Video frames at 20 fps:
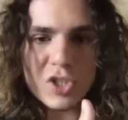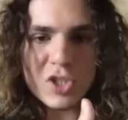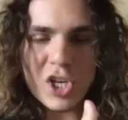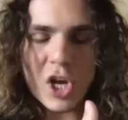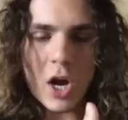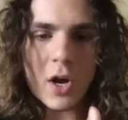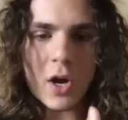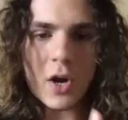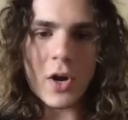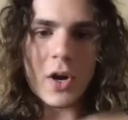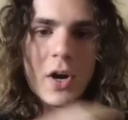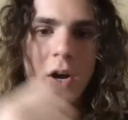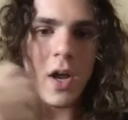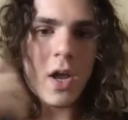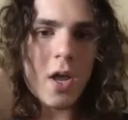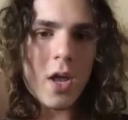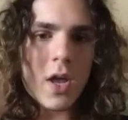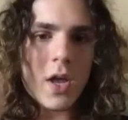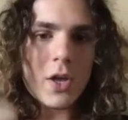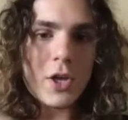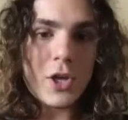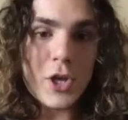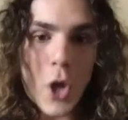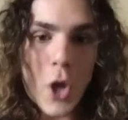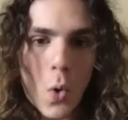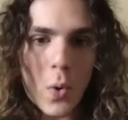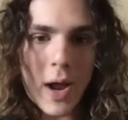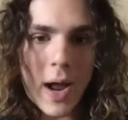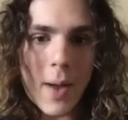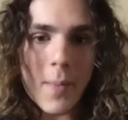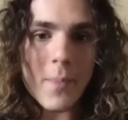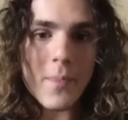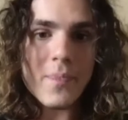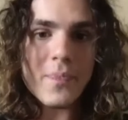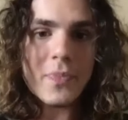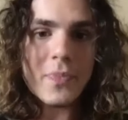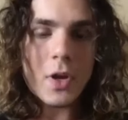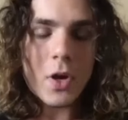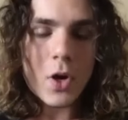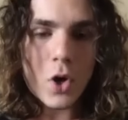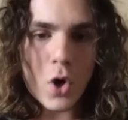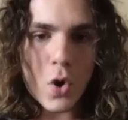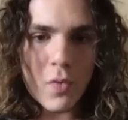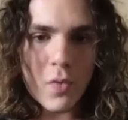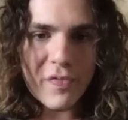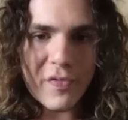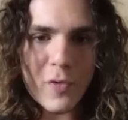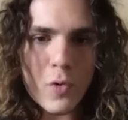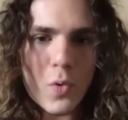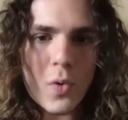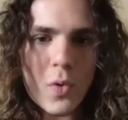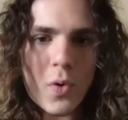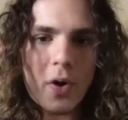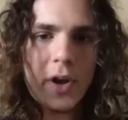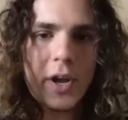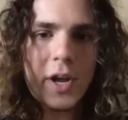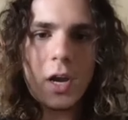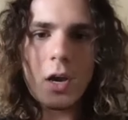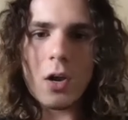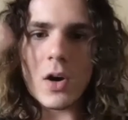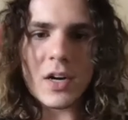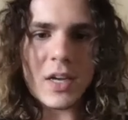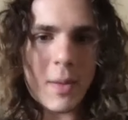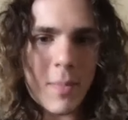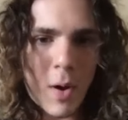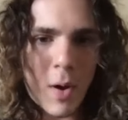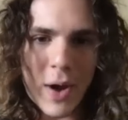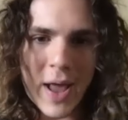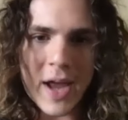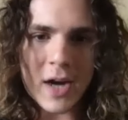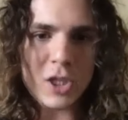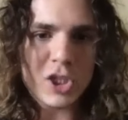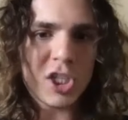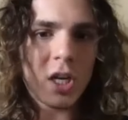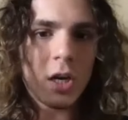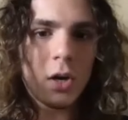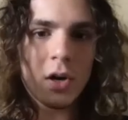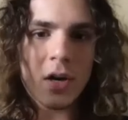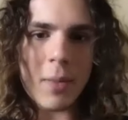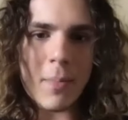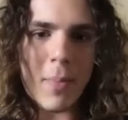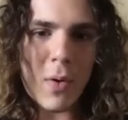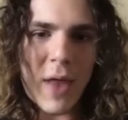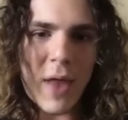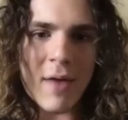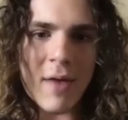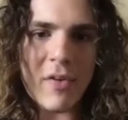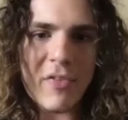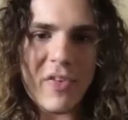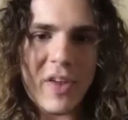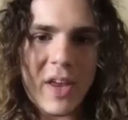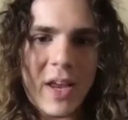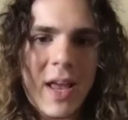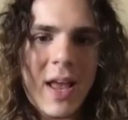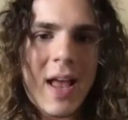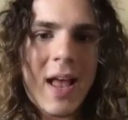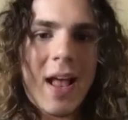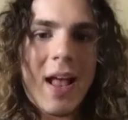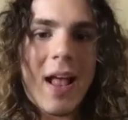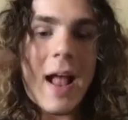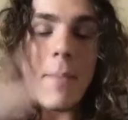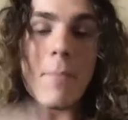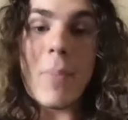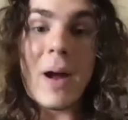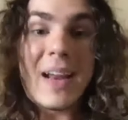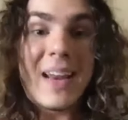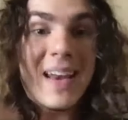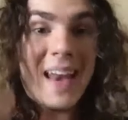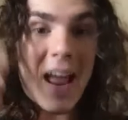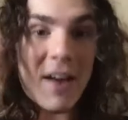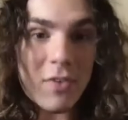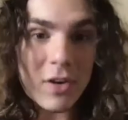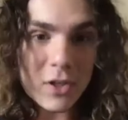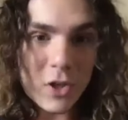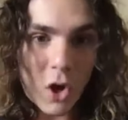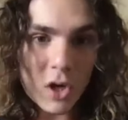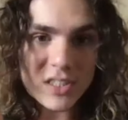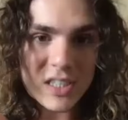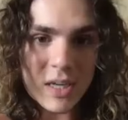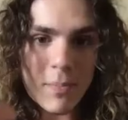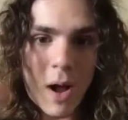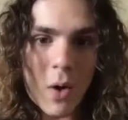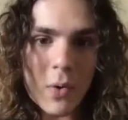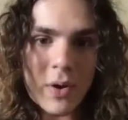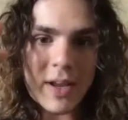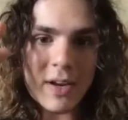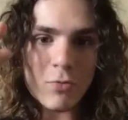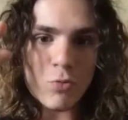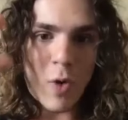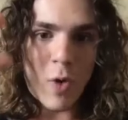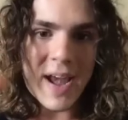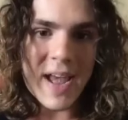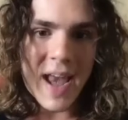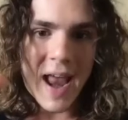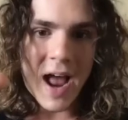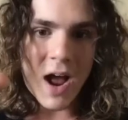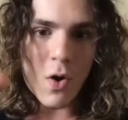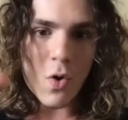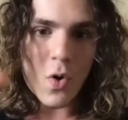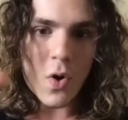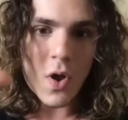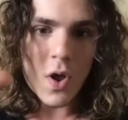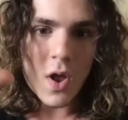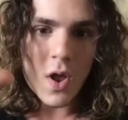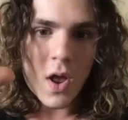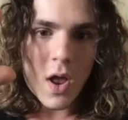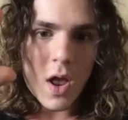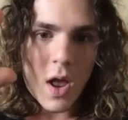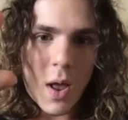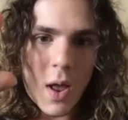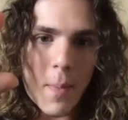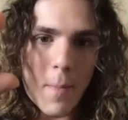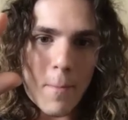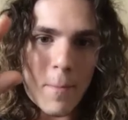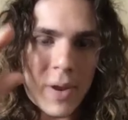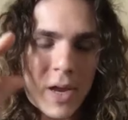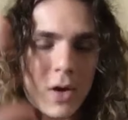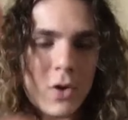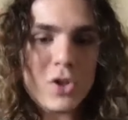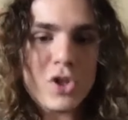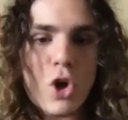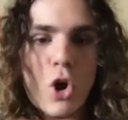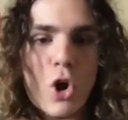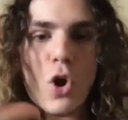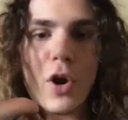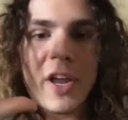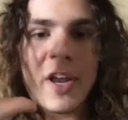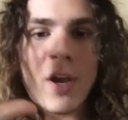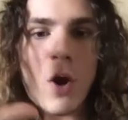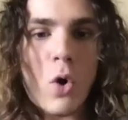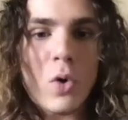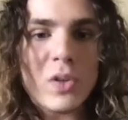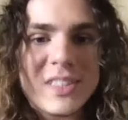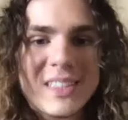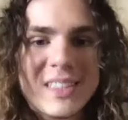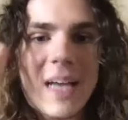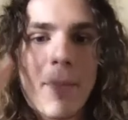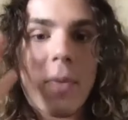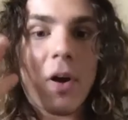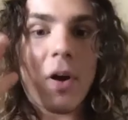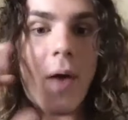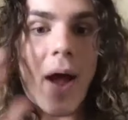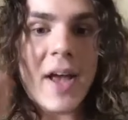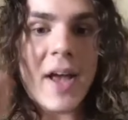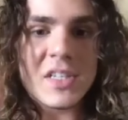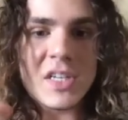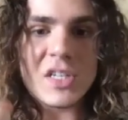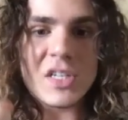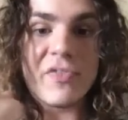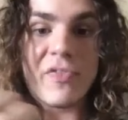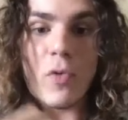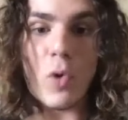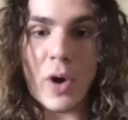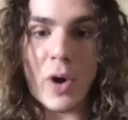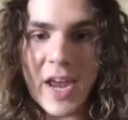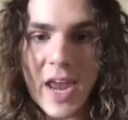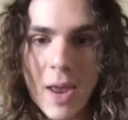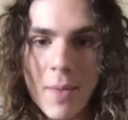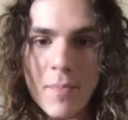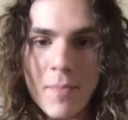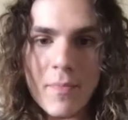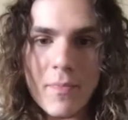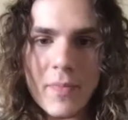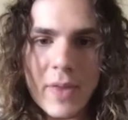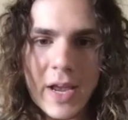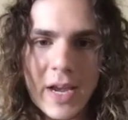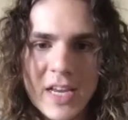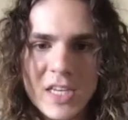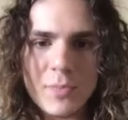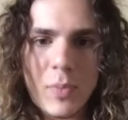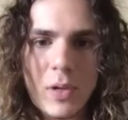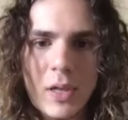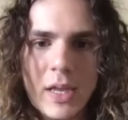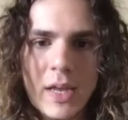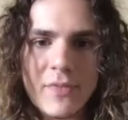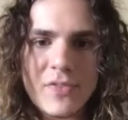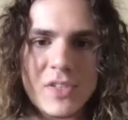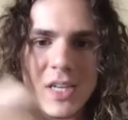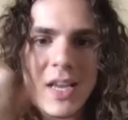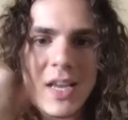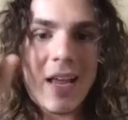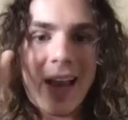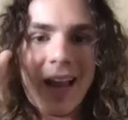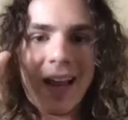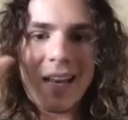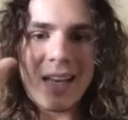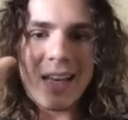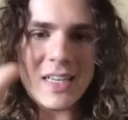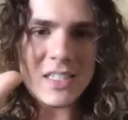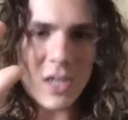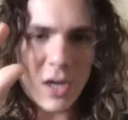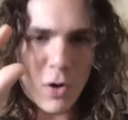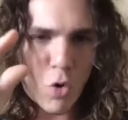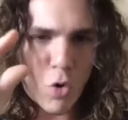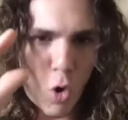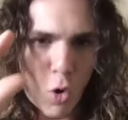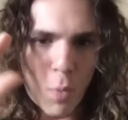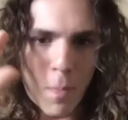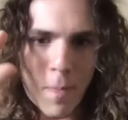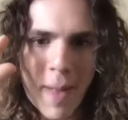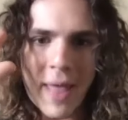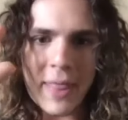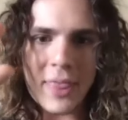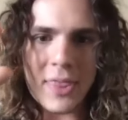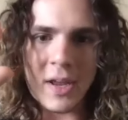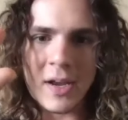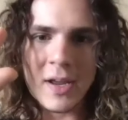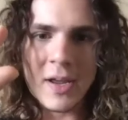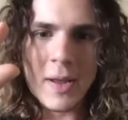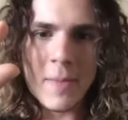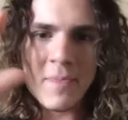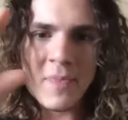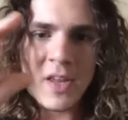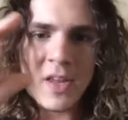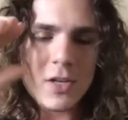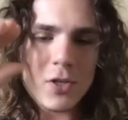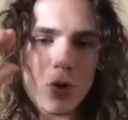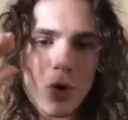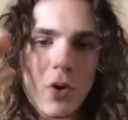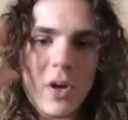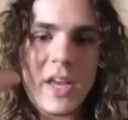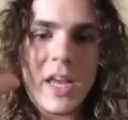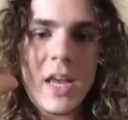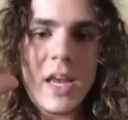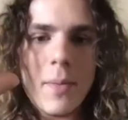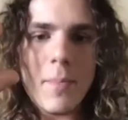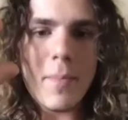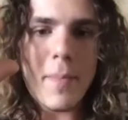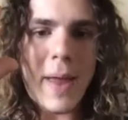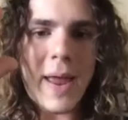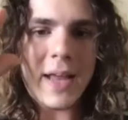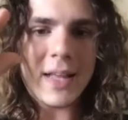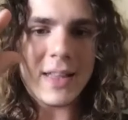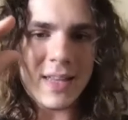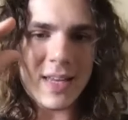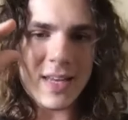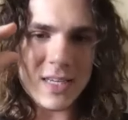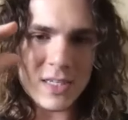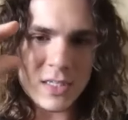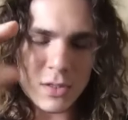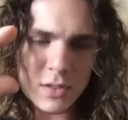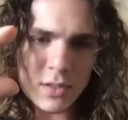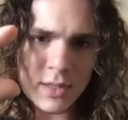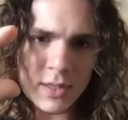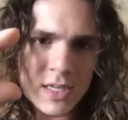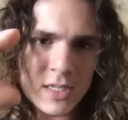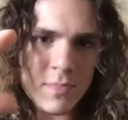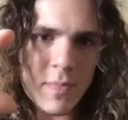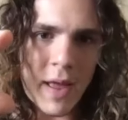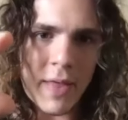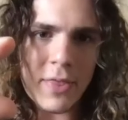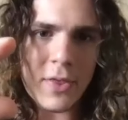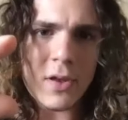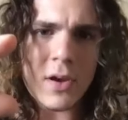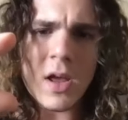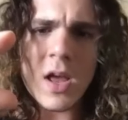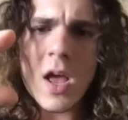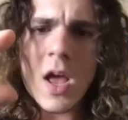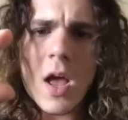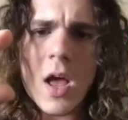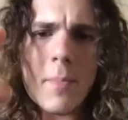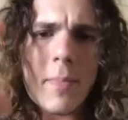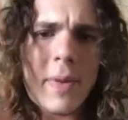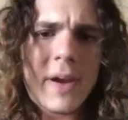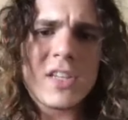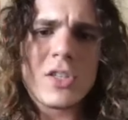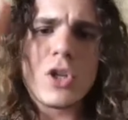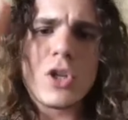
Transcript: younger yoga, kung fu. He learned about energy, learned about everything, but he never talks about it right now because it all summarizes for him in his beliefs in this whole method. So he made his this method, but it's not